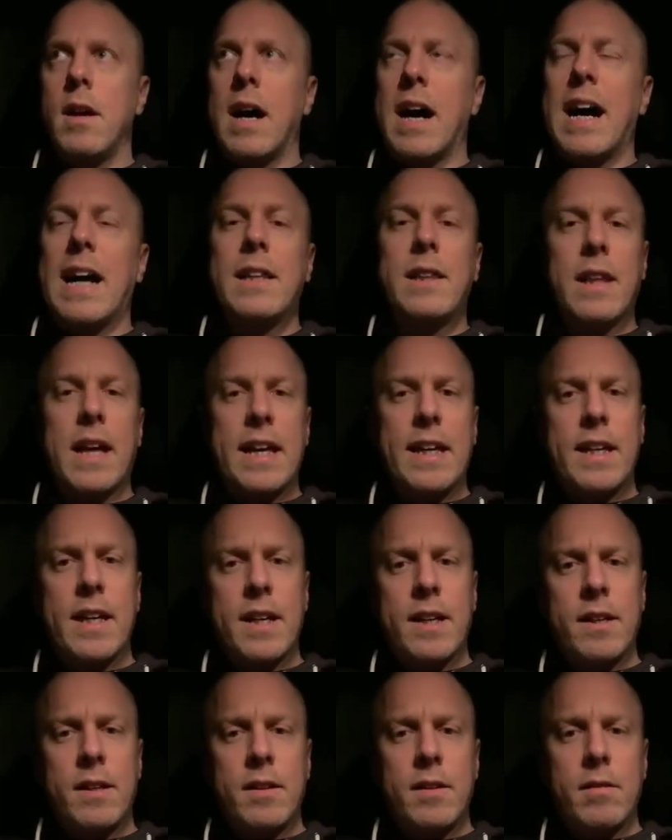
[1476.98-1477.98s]
I
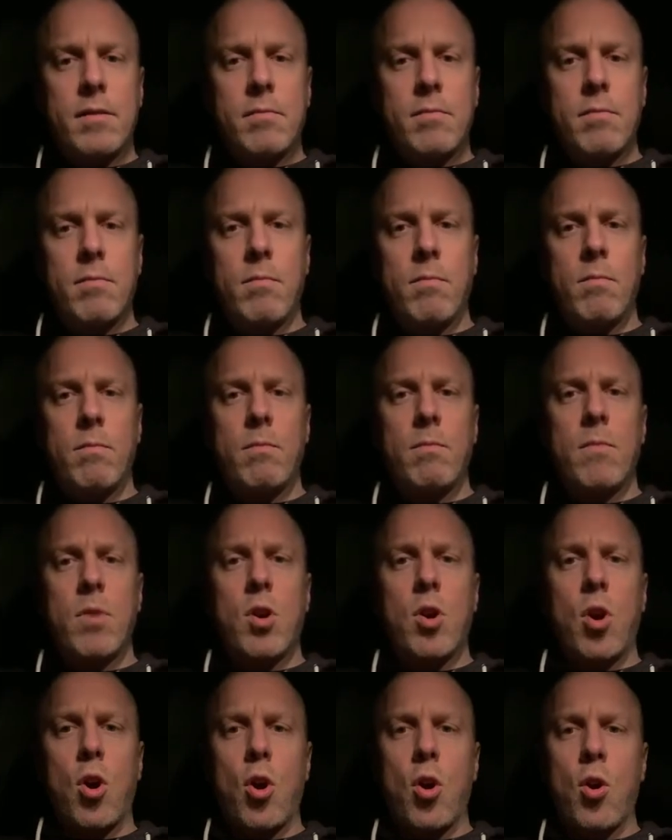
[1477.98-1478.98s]
liken
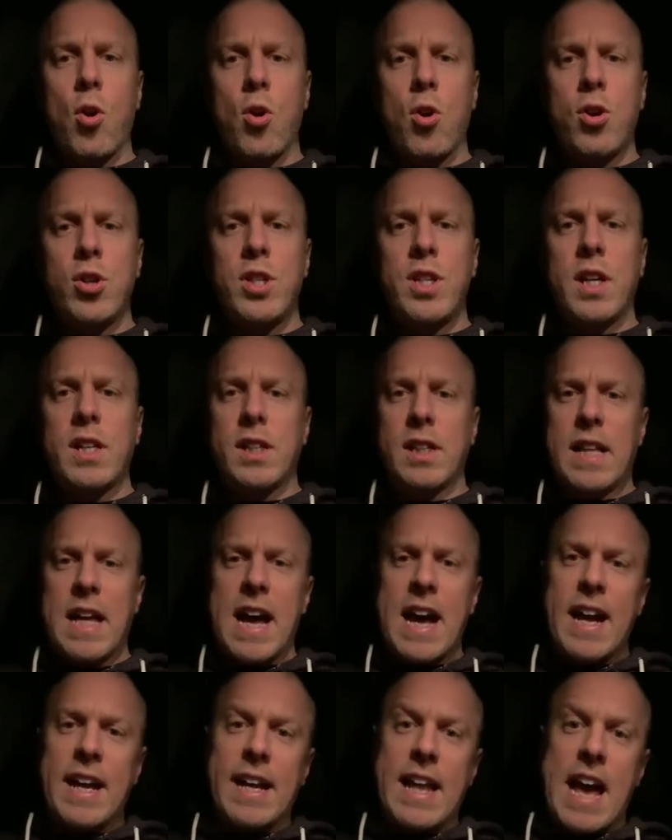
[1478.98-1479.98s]
her
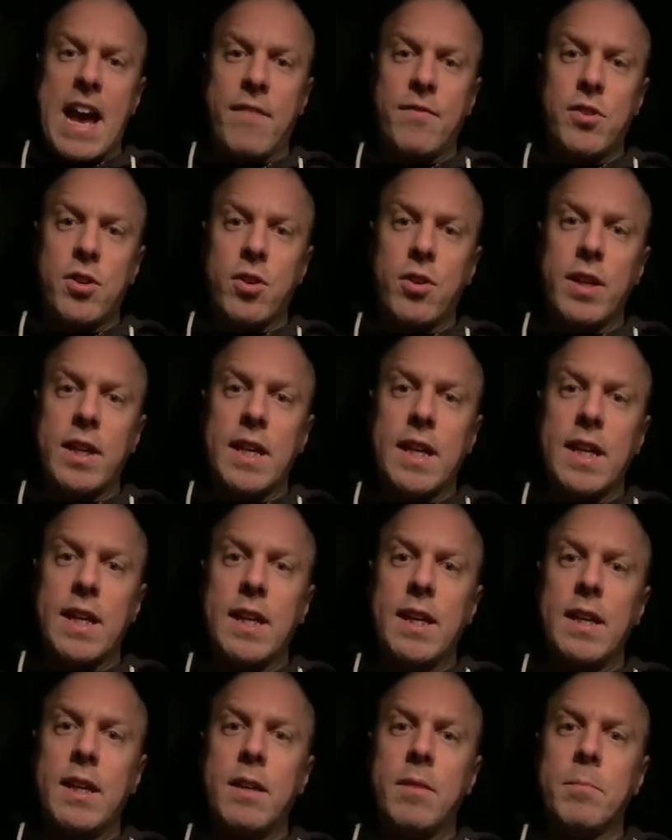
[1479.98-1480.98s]
decline after
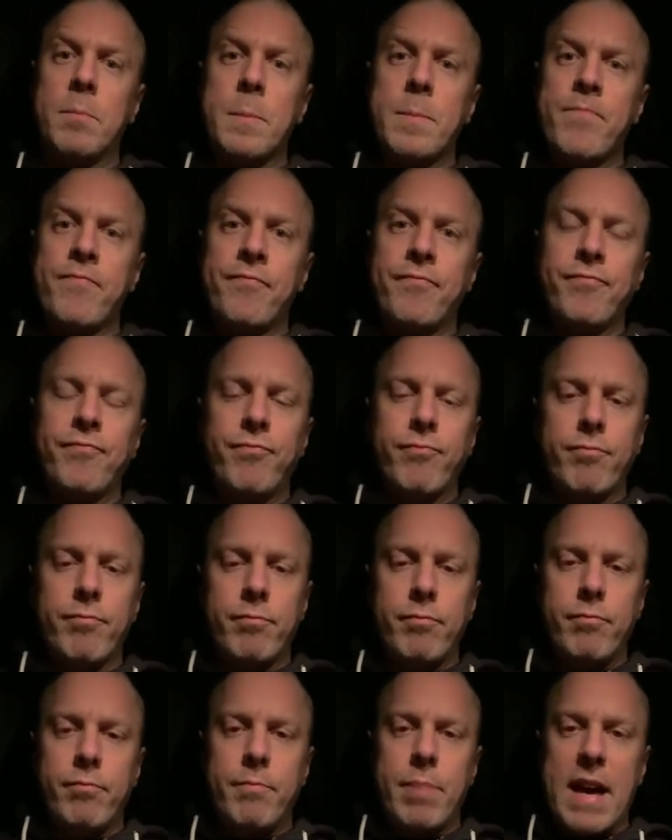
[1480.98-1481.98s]
he
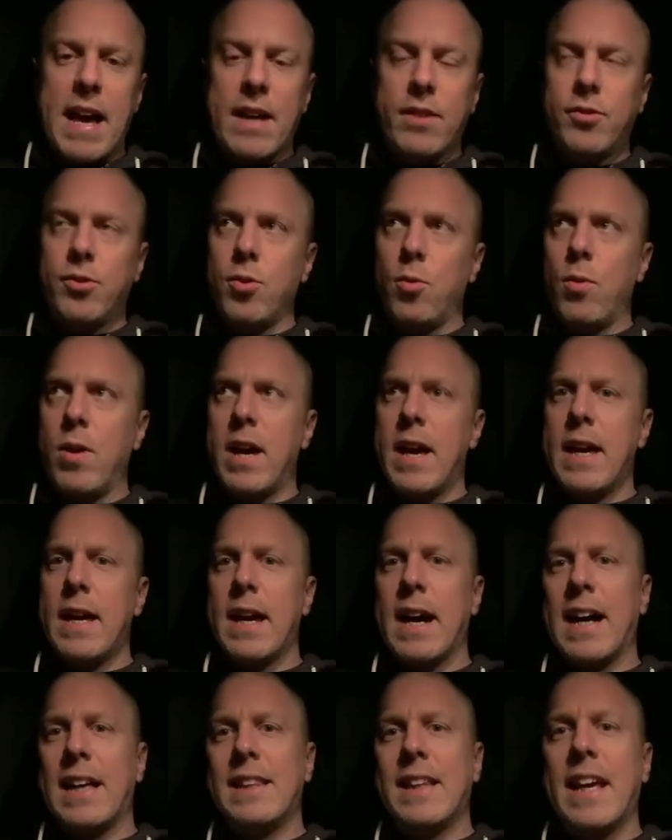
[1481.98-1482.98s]
passed away,
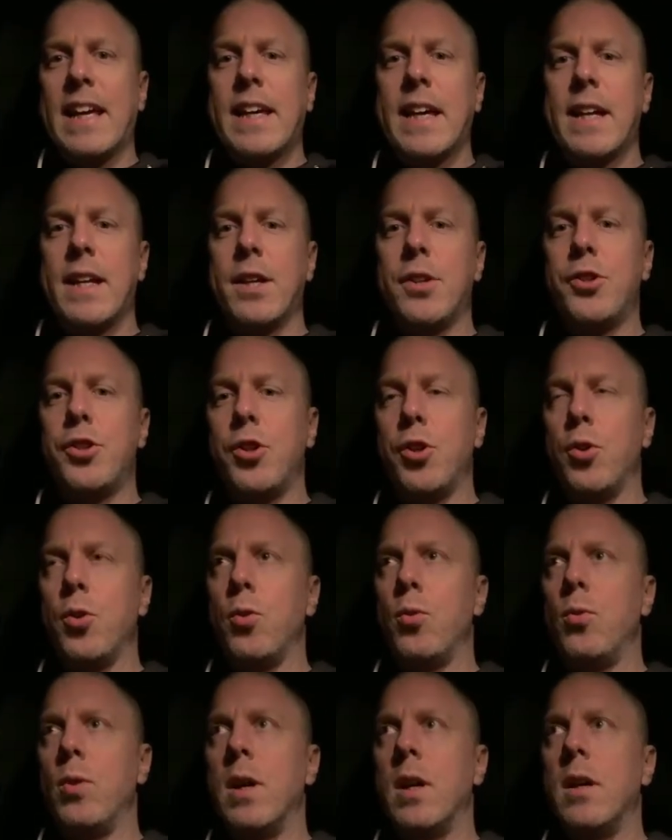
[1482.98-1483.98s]
I liken it
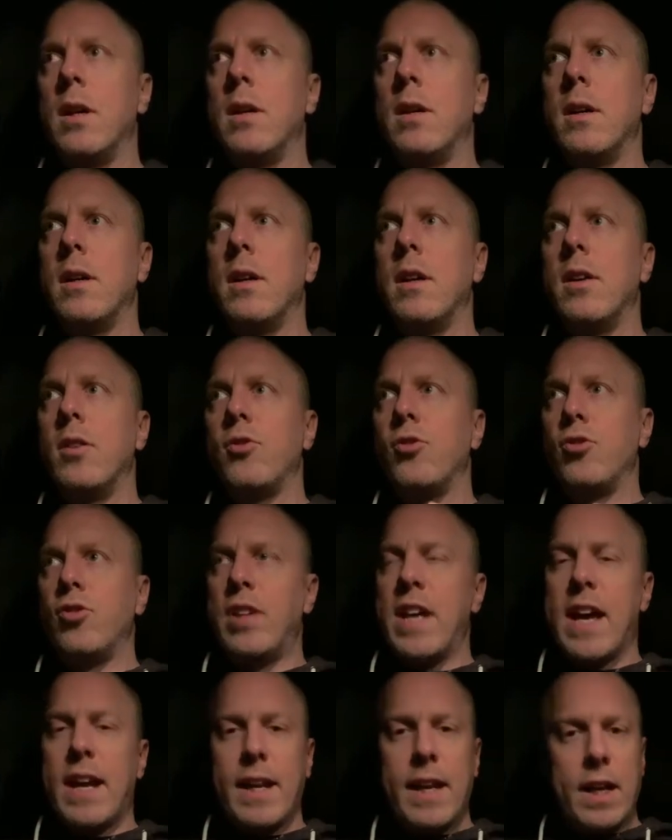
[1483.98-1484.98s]
to
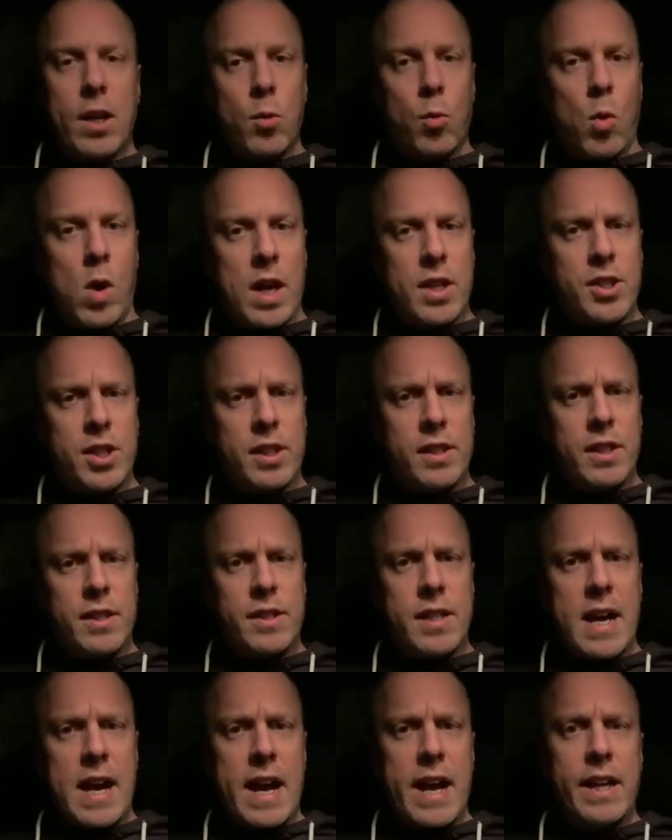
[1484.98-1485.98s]
standing and watching the
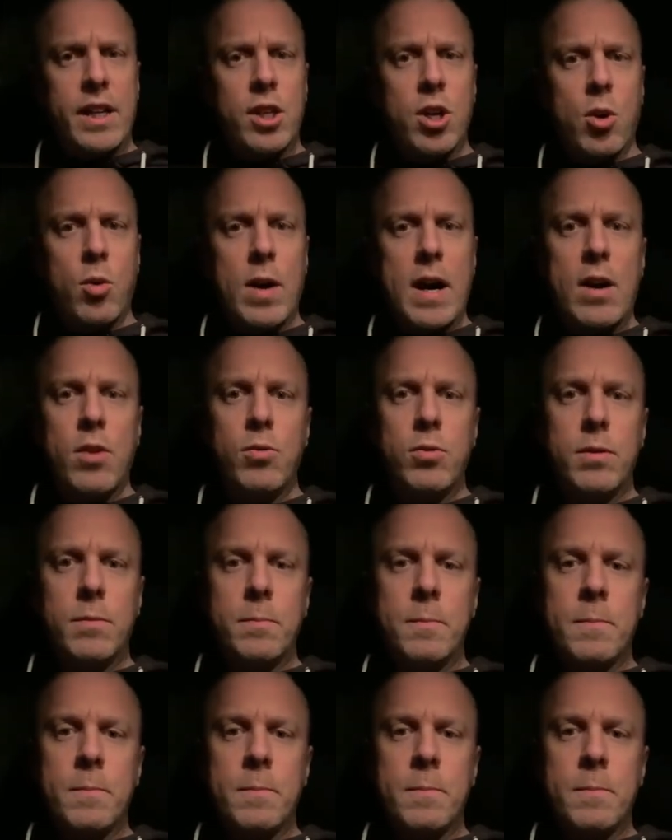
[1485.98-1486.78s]
tide go out.